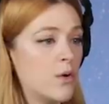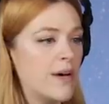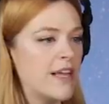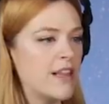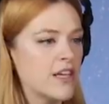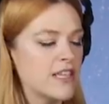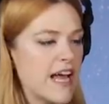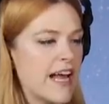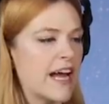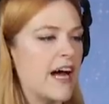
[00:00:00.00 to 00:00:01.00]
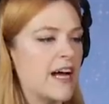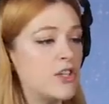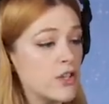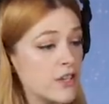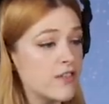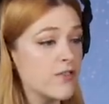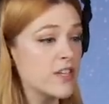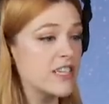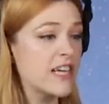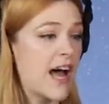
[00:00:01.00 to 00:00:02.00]
Ooh, it looked like a, uh, during
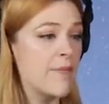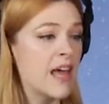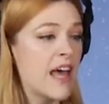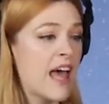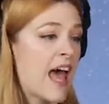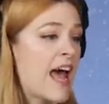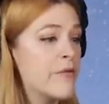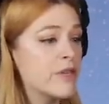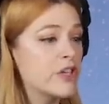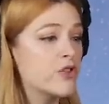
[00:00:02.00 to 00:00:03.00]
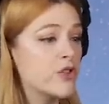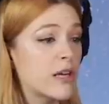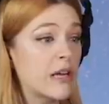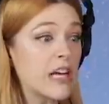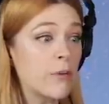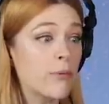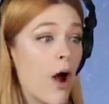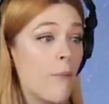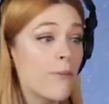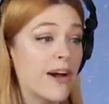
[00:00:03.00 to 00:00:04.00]
free time, Henry drew an
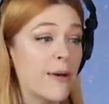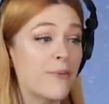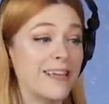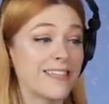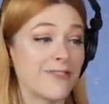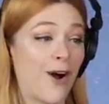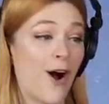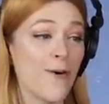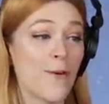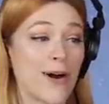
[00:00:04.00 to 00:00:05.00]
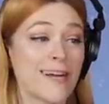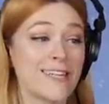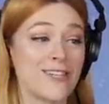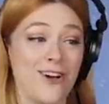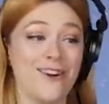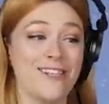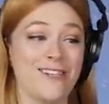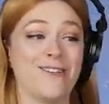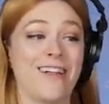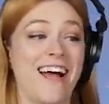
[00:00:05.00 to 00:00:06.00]
inappropriate piece of artwork and showed it
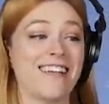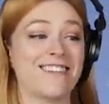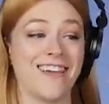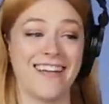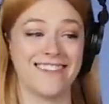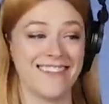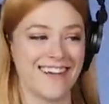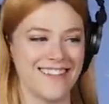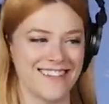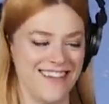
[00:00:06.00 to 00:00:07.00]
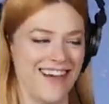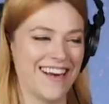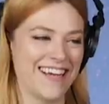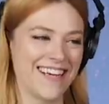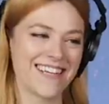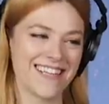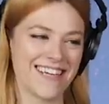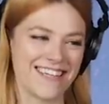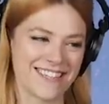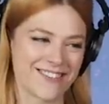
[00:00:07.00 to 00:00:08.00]
to classmates. It caused a lot of
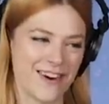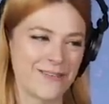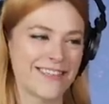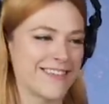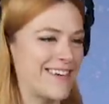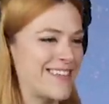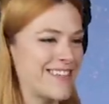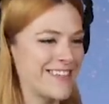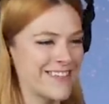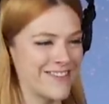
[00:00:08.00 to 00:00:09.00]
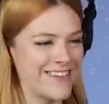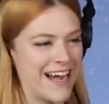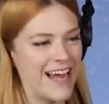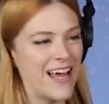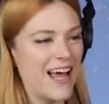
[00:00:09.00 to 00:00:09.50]
giggling It disrupted the rest of the school day.